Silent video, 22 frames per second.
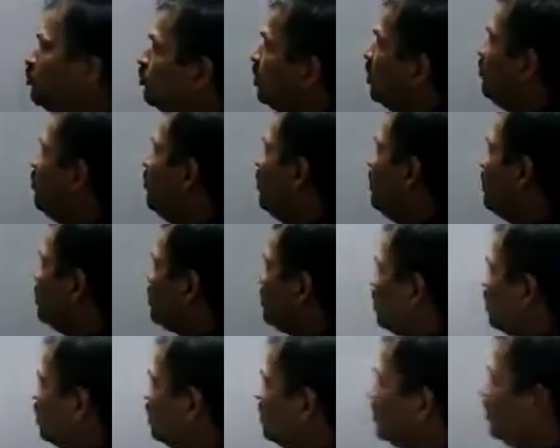will
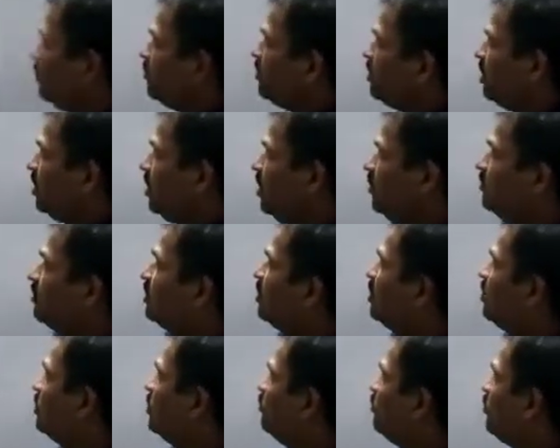start chapter 11,
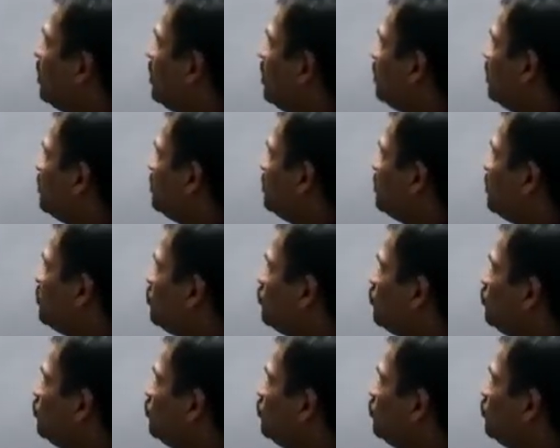paths to